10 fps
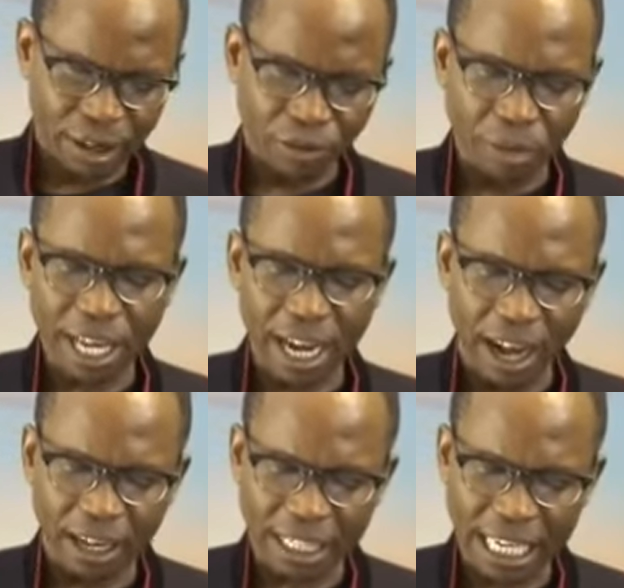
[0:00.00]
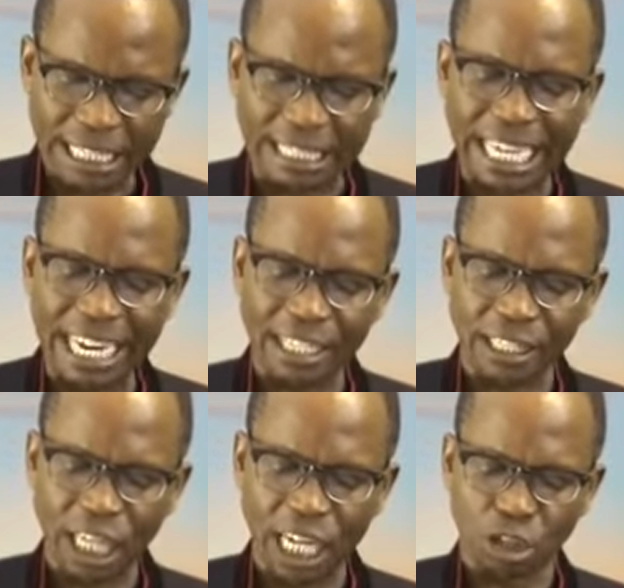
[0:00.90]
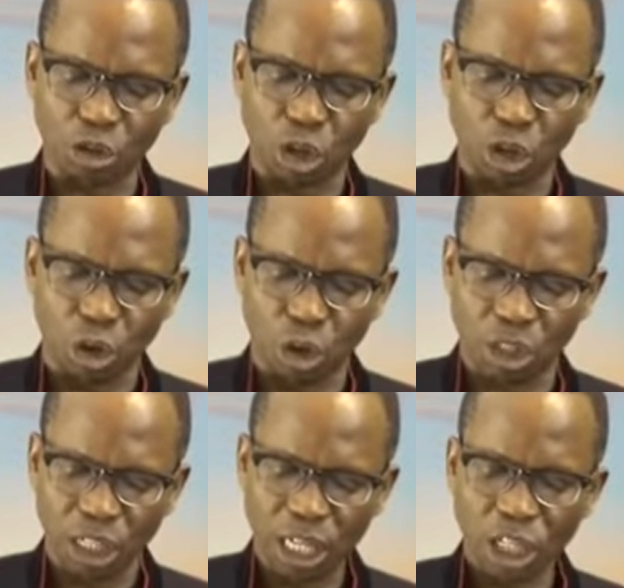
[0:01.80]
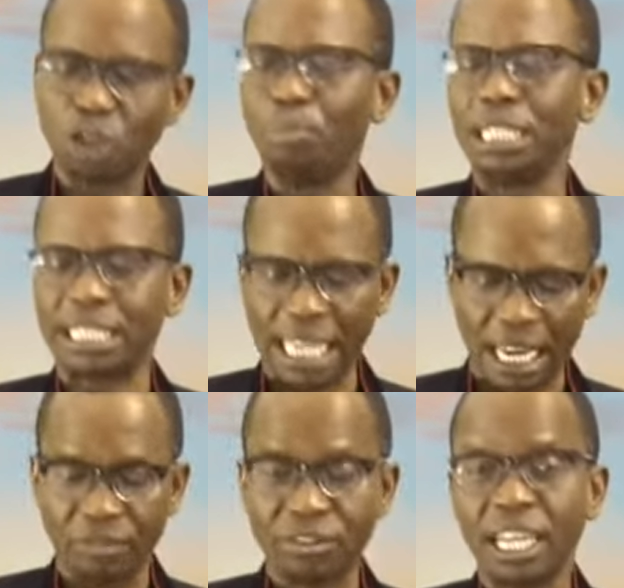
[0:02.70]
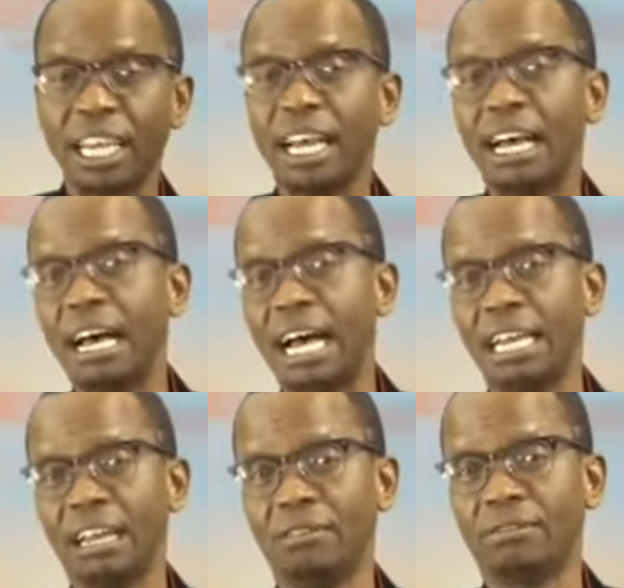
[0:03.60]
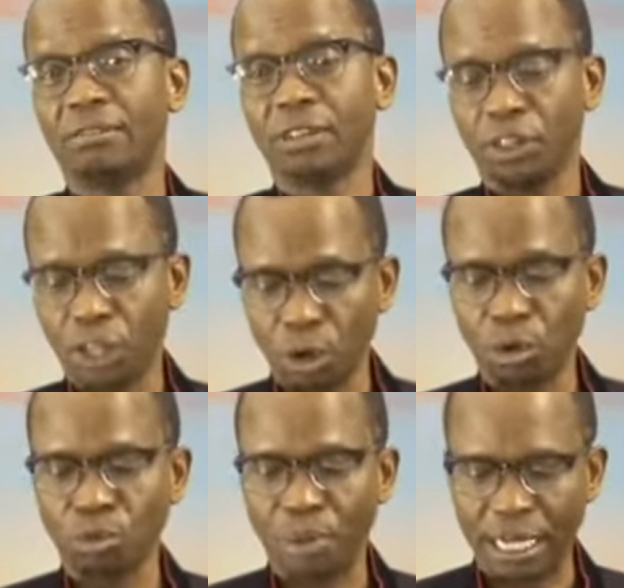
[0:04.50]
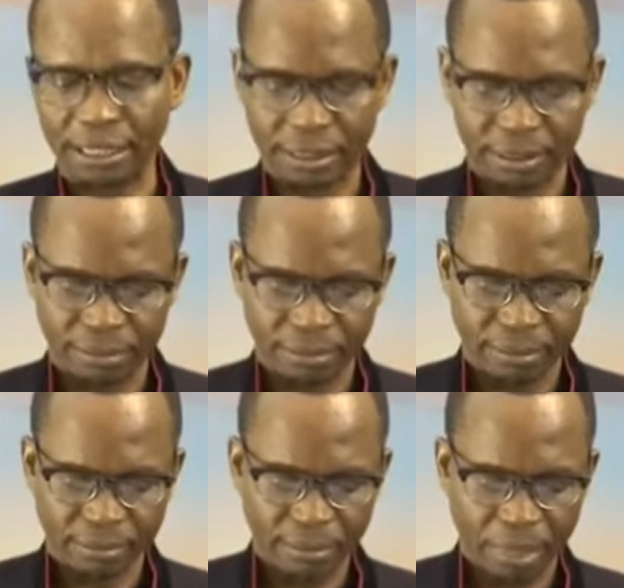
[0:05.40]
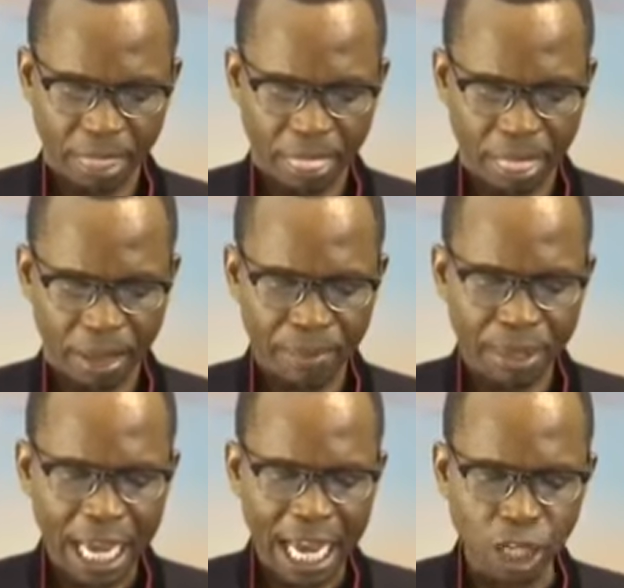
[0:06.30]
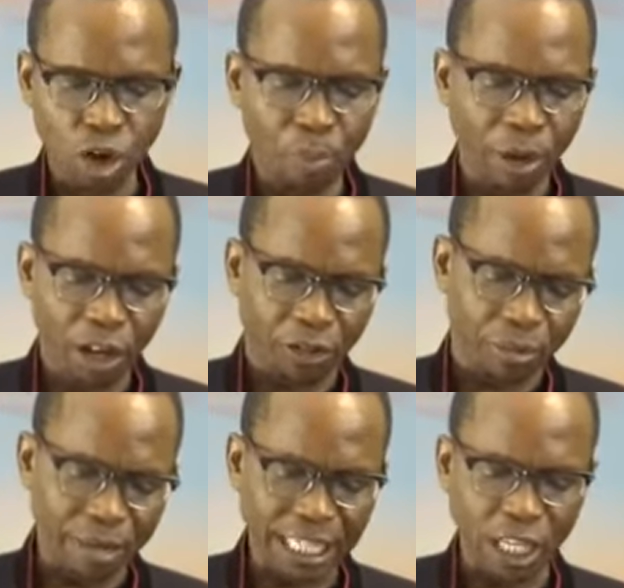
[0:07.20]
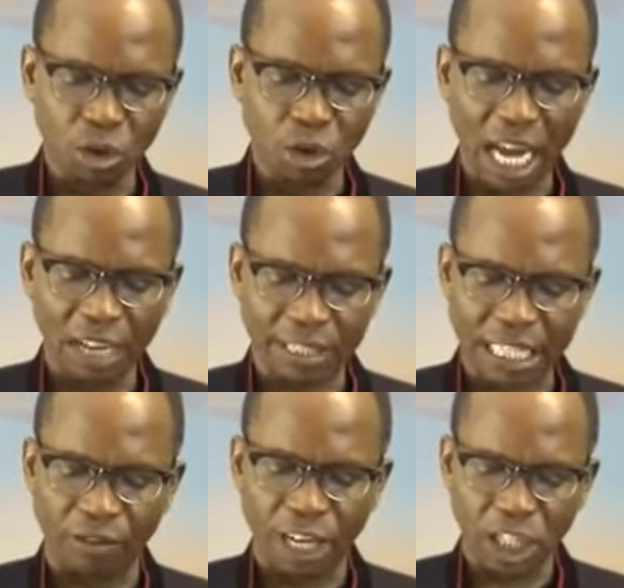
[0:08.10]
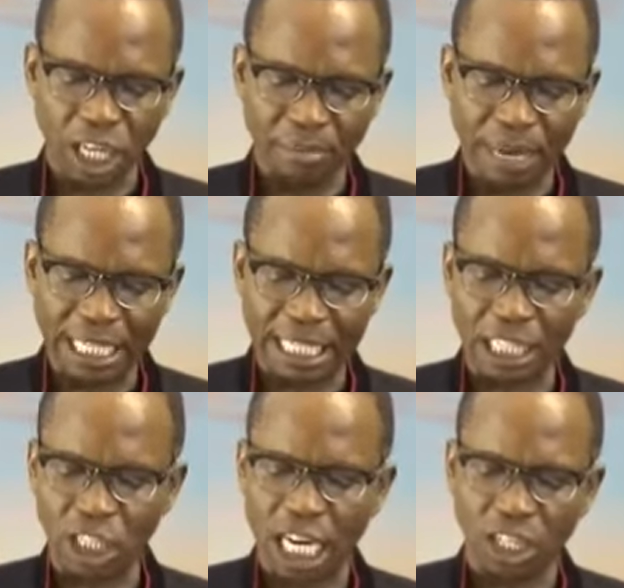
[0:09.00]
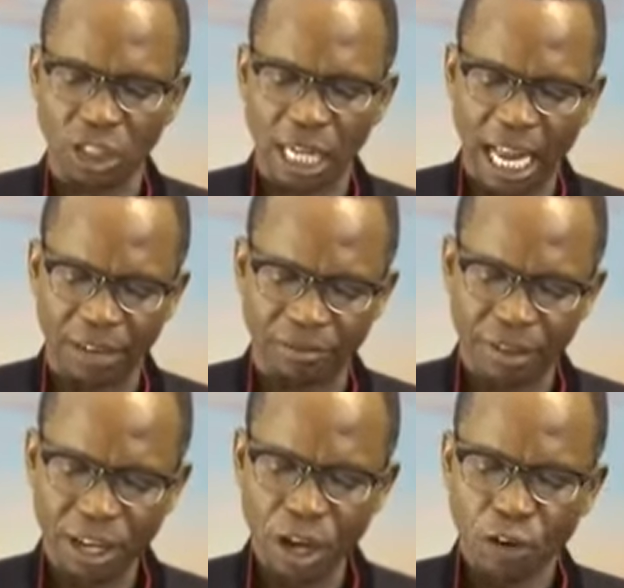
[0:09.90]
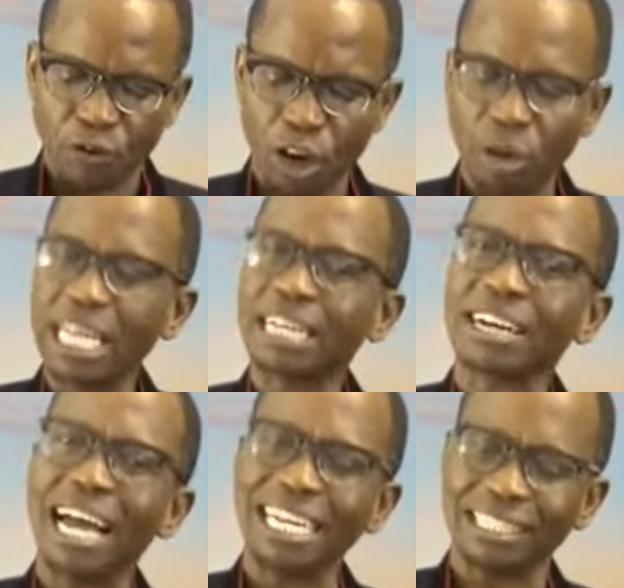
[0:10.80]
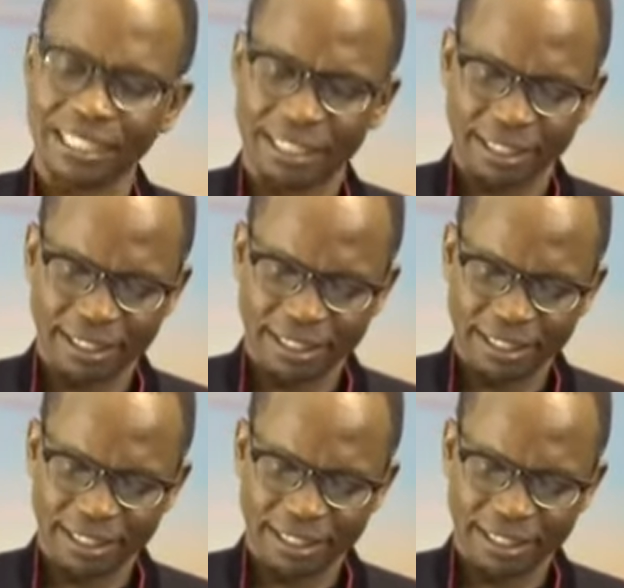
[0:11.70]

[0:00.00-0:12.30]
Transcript: from their heart. And sinners turned to the Lord to be saved. I love the old parts. A new birth meant a new life. Salvation meant a changed life. Following Christ